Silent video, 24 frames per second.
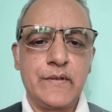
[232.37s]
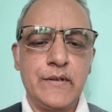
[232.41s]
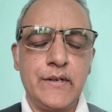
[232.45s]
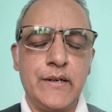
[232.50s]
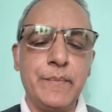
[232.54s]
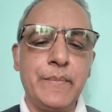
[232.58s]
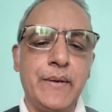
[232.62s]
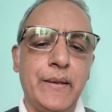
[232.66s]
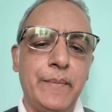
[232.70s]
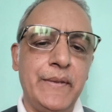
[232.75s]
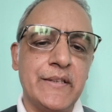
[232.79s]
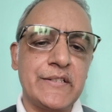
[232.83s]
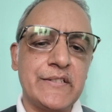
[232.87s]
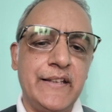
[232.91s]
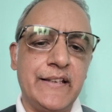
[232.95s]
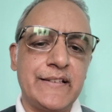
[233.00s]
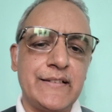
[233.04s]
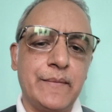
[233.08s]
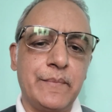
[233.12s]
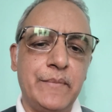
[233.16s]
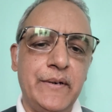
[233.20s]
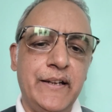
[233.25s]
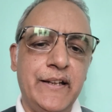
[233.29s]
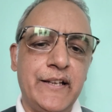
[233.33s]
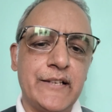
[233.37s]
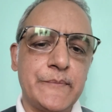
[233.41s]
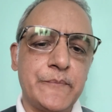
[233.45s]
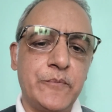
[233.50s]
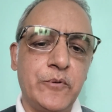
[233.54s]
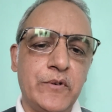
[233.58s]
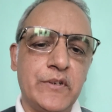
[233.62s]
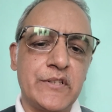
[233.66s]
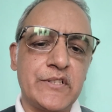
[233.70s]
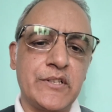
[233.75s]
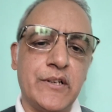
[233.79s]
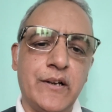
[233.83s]
And by mistake, somebody has
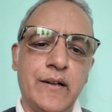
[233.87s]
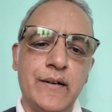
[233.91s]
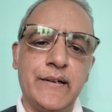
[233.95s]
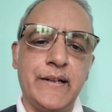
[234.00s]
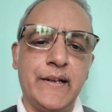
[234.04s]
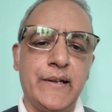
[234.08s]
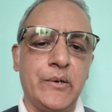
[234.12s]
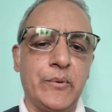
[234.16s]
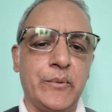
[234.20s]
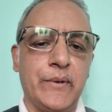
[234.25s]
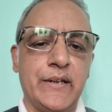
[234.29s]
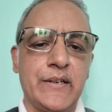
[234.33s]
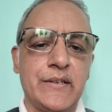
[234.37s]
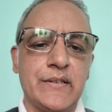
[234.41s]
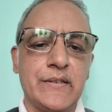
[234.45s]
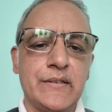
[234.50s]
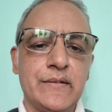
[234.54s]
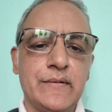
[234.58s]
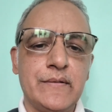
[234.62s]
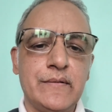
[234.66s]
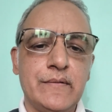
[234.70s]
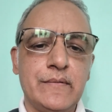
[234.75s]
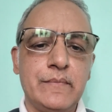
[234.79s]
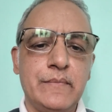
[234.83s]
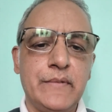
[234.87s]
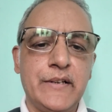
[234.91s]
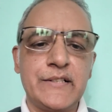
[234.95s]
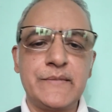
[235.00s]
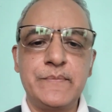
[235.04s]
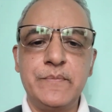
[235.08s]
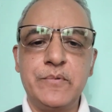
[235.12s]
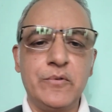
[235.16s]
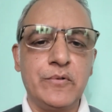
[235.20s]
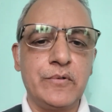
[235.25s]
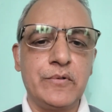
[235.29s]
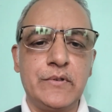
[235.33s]
put salt into it because
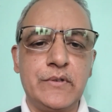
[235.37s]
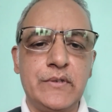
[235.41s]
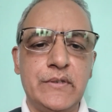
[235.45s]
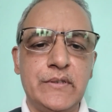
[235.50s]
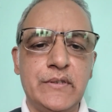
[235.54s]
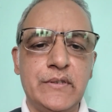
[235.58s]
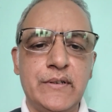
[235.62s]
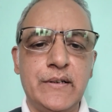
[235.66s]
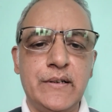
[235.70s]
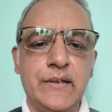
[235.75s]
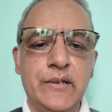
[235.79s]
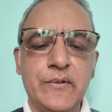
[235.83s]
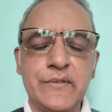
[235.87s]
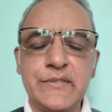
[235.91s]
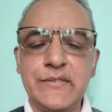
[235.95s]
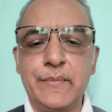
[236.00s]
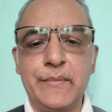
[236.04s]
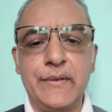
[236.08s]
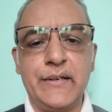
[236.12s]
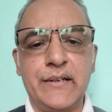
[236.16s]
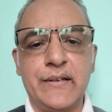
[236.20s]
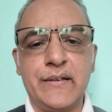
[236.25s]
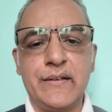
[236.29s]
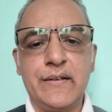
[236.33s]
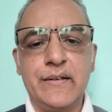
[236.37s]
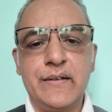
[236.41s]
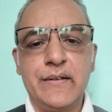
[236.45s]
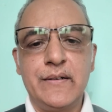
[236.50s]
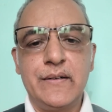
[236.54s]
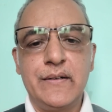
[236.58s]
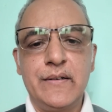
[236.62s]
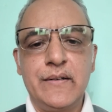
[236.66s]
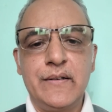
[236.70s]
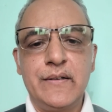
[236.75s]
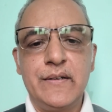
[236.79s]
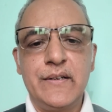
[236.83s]
both look similar.
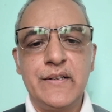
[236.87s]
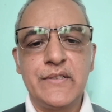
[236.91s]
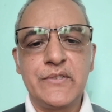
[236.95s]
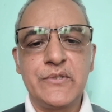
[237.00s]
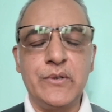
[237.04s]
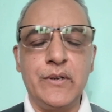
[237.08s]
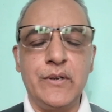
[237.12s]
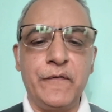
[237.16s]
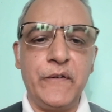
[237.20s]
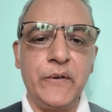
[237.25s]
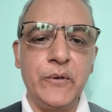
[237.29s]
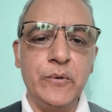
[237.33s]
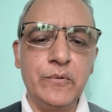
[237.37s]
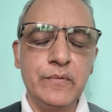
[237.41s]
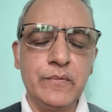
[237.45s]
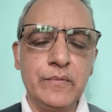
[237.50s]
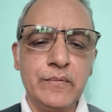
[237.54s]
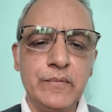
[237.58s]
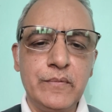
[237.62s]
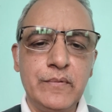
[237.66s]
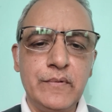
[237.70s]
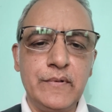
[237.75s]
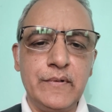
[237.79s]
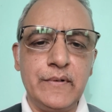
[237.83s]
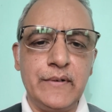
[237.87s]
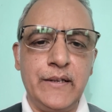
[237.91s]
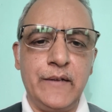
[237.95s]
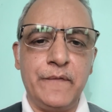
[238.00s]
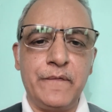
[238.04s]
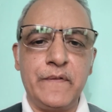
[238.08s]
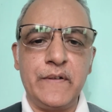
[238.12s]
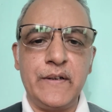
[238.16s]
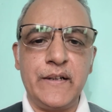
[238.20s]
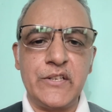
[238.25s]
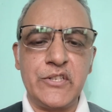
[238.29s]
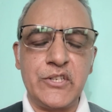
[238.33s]
So
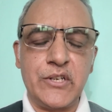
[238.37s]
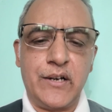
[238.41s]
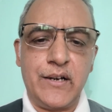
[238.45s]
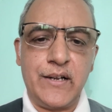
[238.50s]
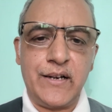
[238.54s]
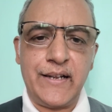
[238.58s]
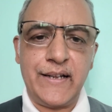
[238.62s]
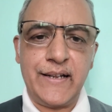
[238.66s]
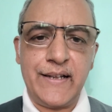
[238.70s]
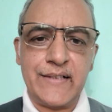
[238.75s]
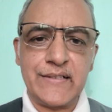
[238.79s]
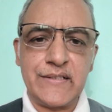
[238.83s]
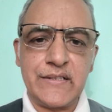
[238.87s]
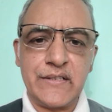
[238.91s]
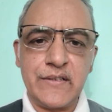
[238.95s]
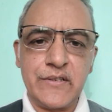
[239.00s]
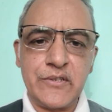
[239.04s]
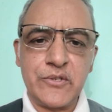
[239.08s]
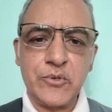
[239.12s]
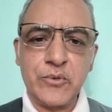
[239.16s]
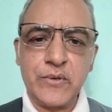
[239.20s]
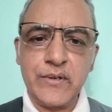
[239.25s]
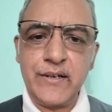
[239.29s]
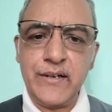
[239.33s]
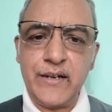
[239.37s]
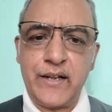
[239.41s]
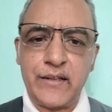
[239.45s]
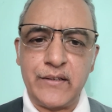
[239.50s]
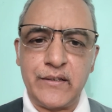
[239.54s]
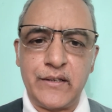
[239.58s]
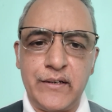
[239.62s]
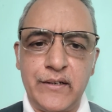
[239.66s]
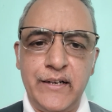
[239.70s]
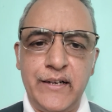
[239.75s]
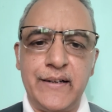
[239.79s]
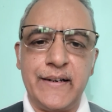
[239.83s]
if a jar has sugar
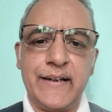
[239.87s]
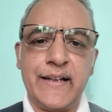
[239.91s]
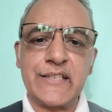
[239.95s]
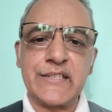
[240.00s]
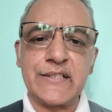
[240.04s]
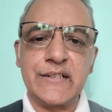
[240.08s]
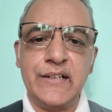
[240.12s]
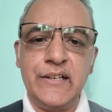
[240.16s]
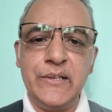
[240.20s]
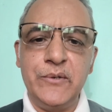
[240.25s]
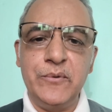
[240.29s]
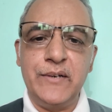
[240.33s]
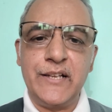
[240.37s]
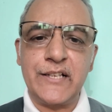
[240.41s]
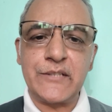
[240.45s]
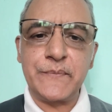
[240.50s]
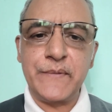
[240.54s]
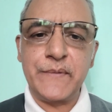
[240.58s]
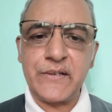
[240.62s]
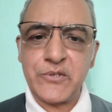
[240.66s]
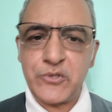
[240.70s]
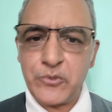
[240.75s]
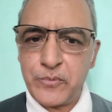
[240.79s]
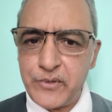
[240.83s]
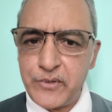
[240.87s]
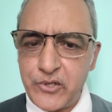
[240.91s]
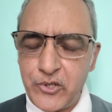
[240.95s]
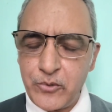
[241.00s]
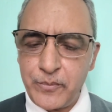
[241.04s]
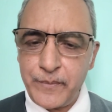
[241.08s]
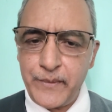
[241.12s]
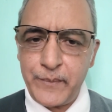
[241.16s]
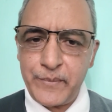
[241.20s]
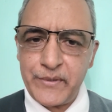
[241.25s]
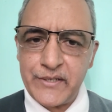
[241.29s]
written on it, naturally you will expect sugar to be